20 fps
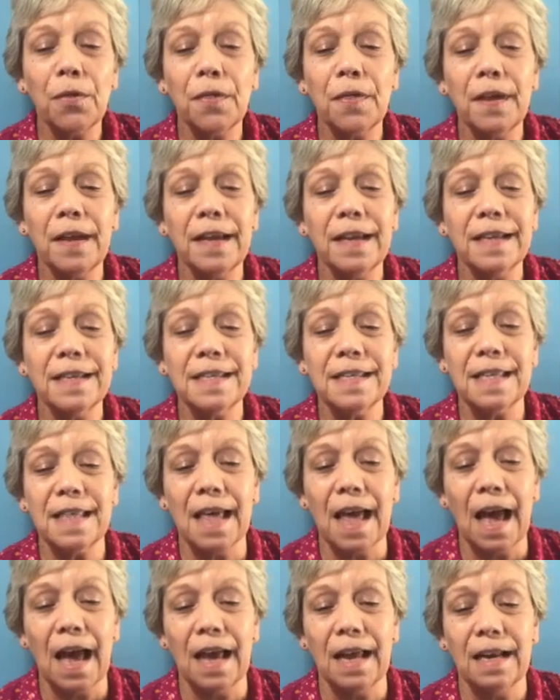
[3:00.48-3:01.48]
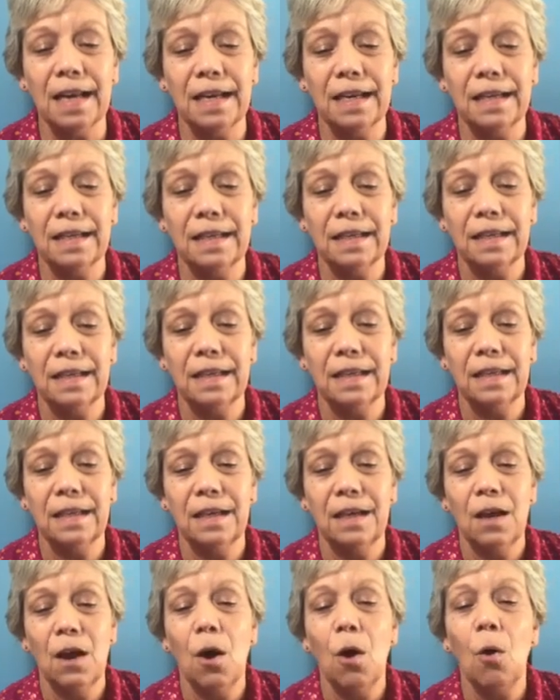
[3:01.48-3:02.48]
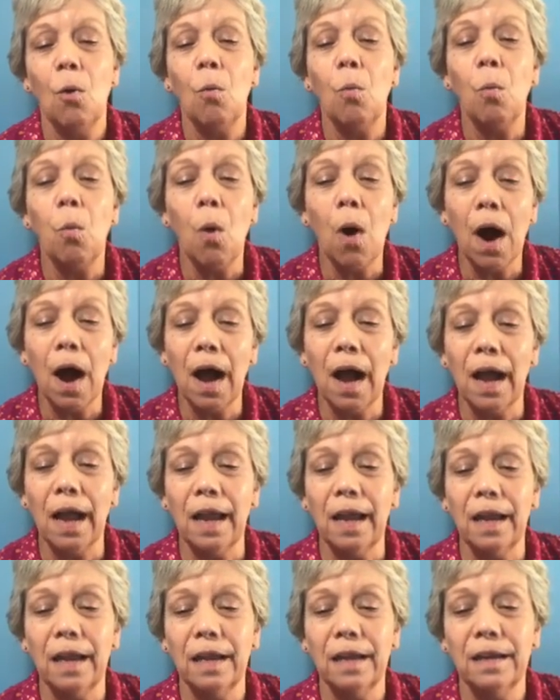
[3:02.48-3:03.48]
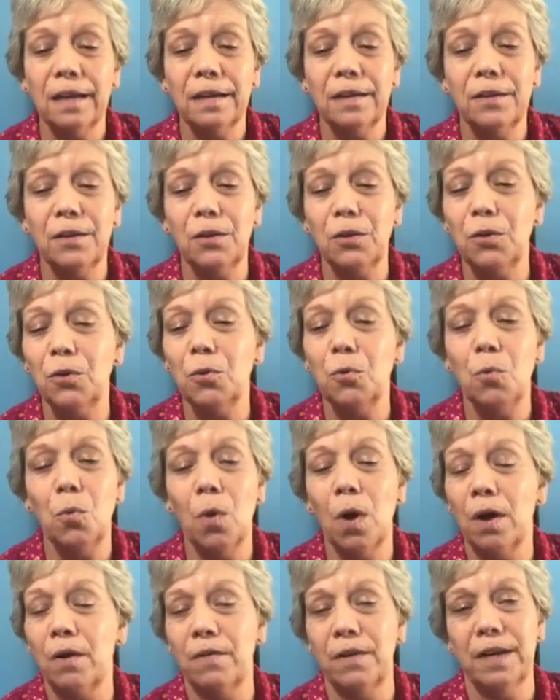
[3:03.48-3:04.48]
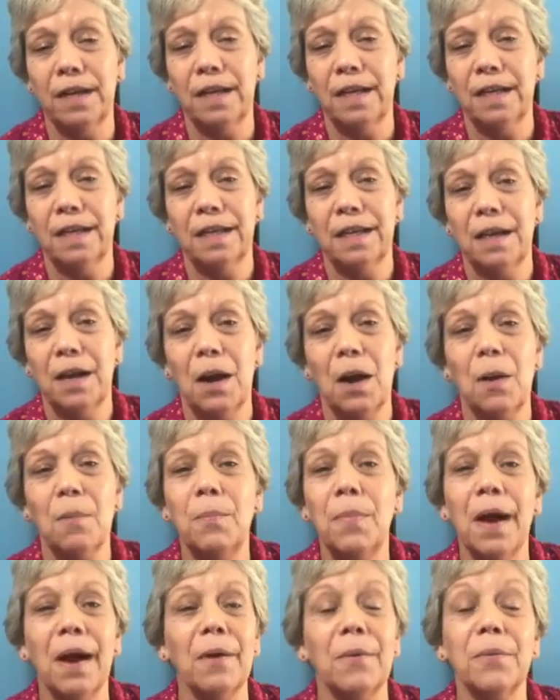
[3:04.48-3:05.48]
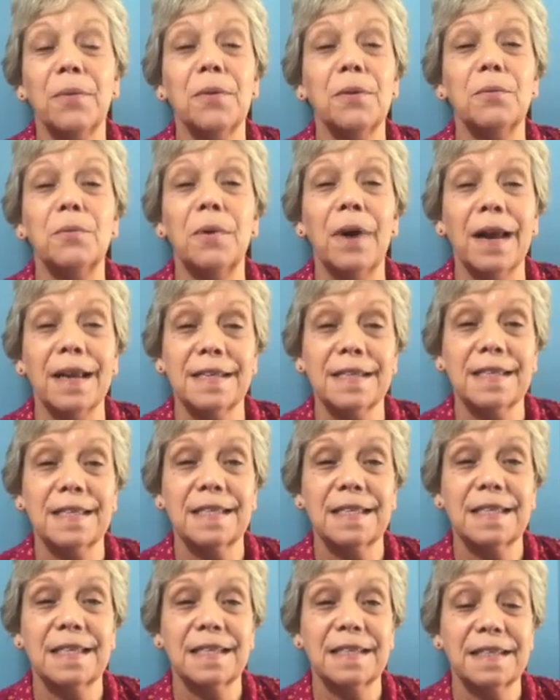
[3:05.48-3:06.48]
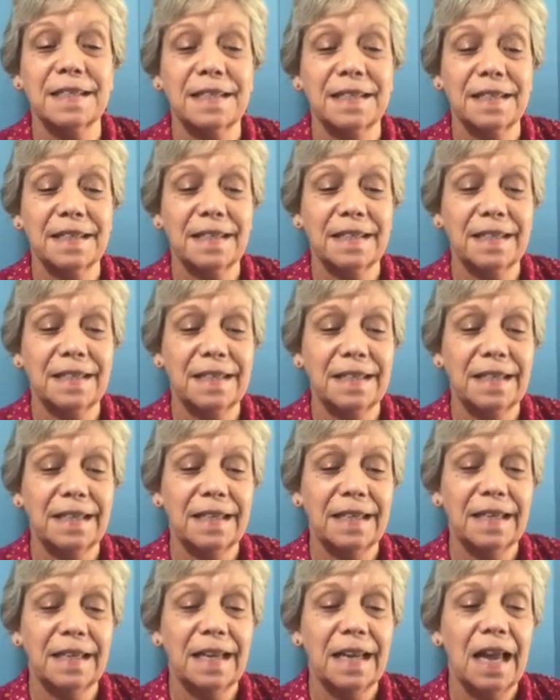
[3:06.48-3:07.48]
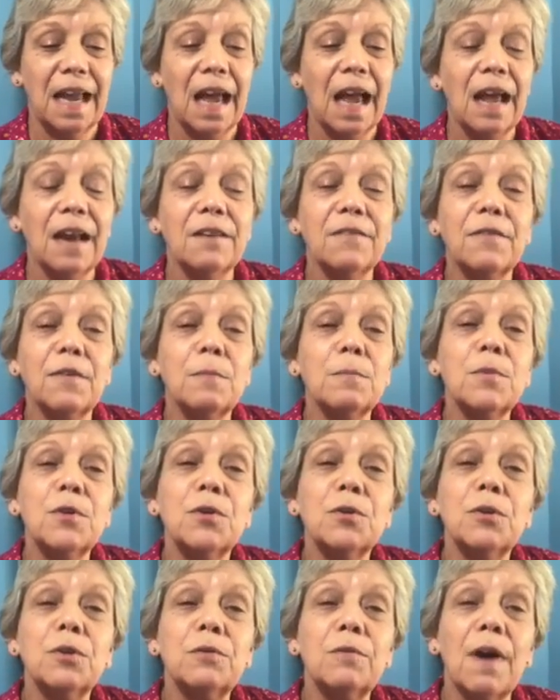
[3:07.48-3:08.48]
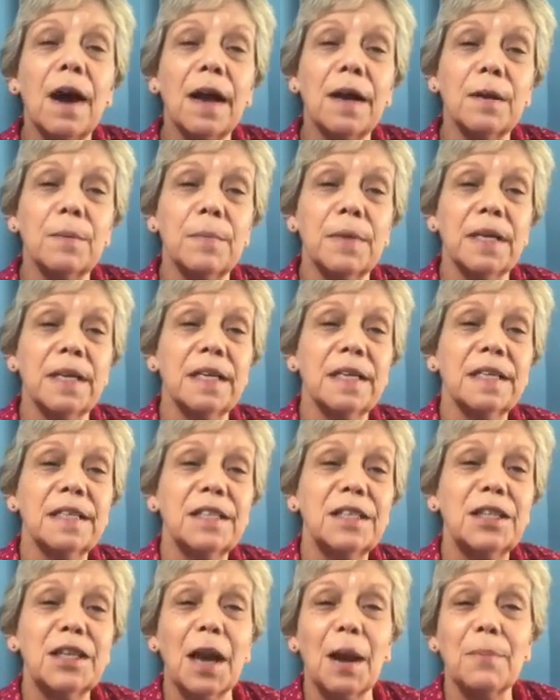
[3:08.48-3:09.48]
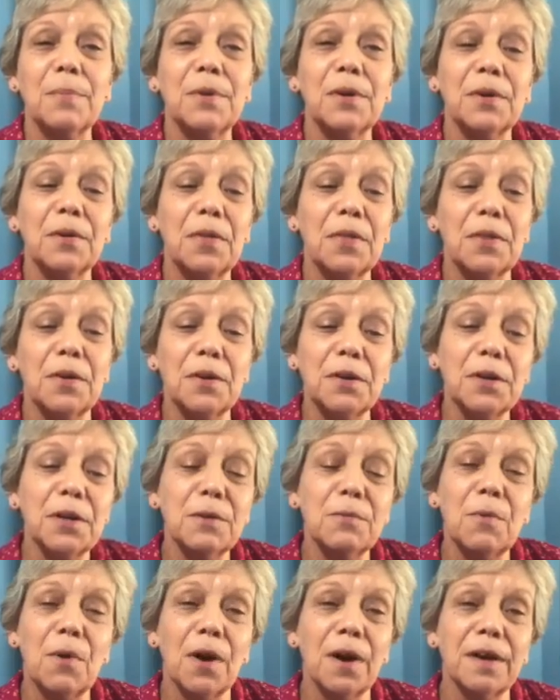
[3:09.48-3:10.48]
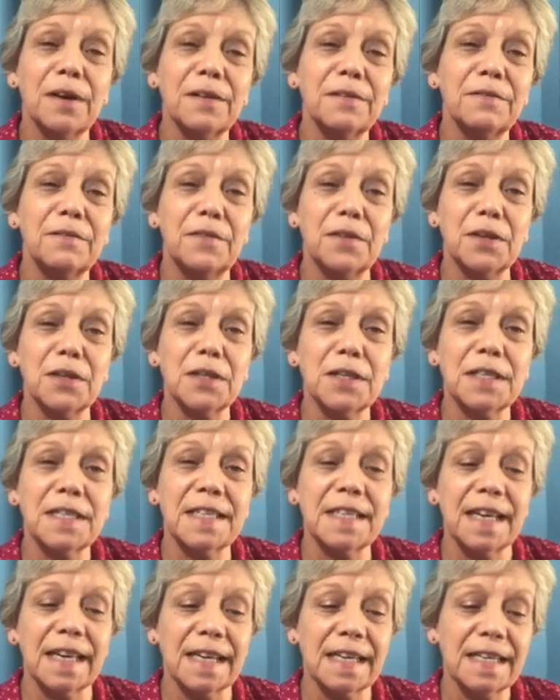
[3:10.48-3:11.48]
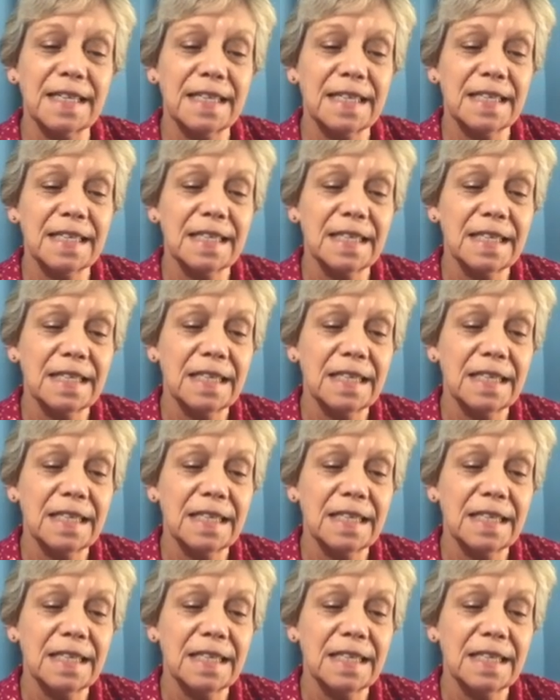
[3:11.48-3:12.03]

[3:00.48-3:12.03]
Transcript: thing as that, why do you worry about the rest?" And from Deuteronomy chapter 31, verse 6,